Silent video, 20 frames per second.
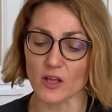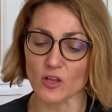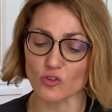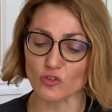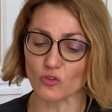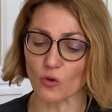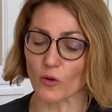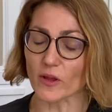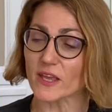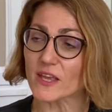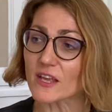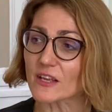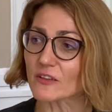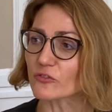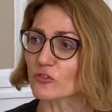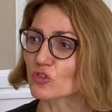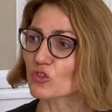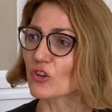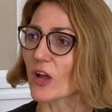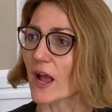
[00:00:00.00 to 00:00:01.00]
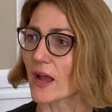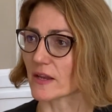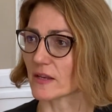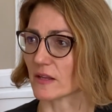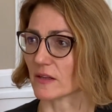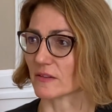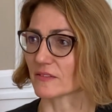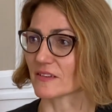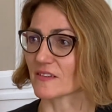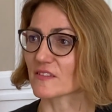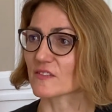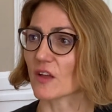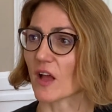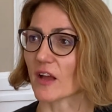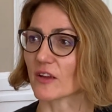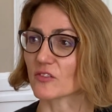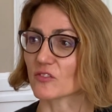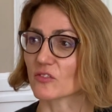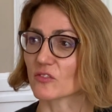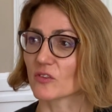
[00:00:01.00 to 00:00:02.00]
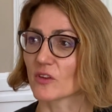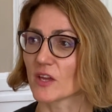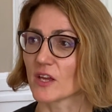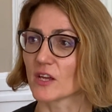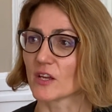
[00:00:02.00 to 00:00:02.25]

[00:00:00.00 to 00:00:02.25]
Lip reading: So if China decides